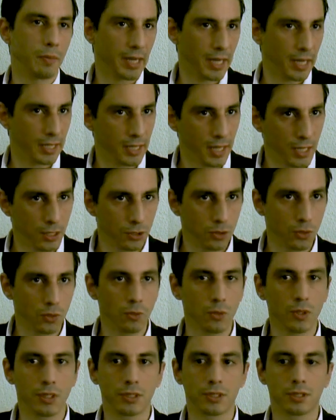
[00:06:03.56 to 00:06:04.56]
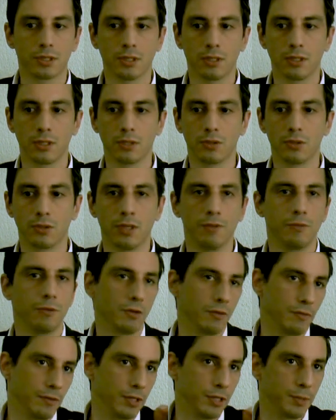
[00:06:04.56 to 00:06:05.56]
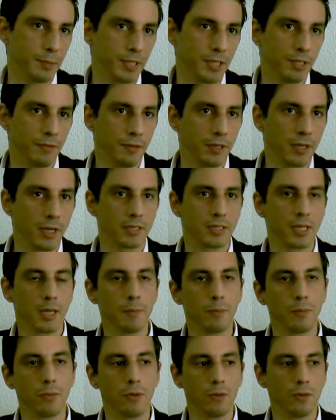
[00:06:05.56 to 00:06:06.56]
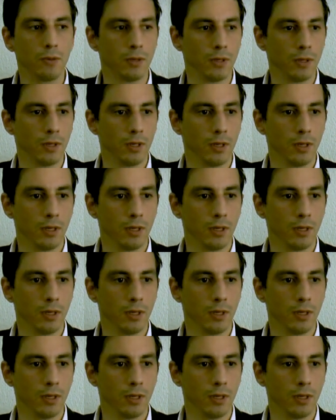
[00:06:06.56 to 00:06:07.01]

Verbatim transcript: paquetazo was, uh, to give you a very specific example,